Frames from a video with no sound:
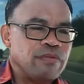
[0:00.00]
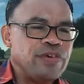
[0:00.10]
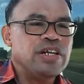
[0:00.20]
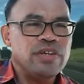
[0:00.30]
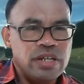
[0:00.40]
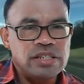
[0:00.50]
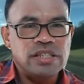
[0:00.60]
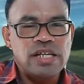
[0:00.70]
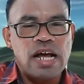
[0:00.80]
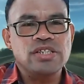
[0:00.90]
fill the
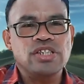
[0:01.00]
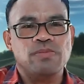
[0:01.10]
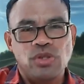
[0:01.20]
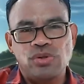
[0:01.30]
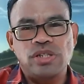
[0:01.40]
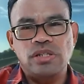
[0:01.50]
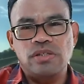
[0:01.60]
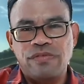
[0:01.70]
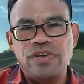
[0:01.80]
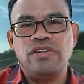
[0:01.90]
earth and subdue it,
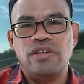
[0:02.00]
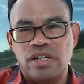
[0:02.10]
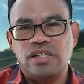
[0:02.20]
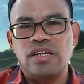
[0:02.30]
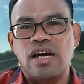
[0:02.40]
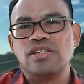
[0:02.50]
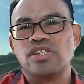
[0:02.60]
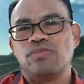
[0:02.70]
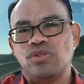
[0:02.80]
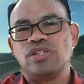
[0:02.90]
fill the earth and
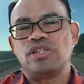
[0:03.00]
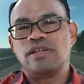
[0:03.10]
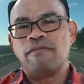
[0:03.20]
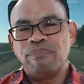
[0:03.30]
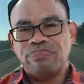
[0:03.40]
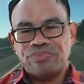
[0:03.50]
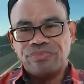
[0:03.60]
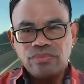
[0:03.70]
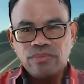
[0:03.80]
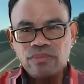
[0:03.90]
subdue it.
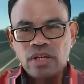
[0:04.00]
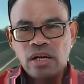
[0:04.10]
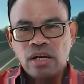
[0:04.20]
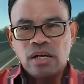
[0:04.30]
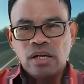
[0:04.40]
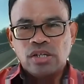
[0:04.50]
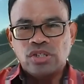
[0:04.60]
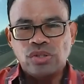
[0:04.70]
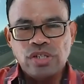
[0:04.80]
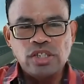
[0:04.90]

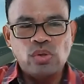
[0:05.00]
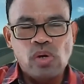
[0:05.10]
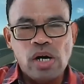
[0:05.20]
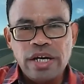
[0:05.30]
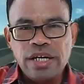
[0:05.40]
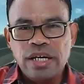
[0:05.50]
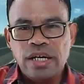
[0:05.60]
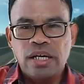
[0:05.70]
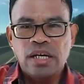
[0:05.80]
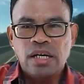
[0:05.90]
So that's why
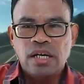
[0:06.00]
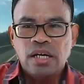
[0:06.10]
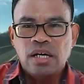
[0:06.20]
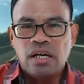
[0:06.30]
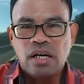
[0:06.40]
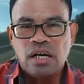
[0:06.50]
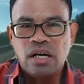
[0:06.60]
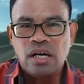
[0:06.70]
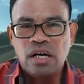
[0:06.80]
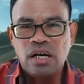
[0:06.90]

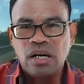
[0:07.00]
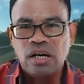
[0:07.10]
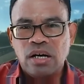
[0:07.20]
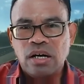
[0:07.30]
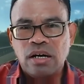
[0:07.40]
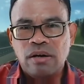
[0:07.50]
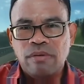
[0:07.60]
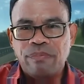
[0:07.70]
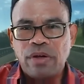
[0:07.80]
uh,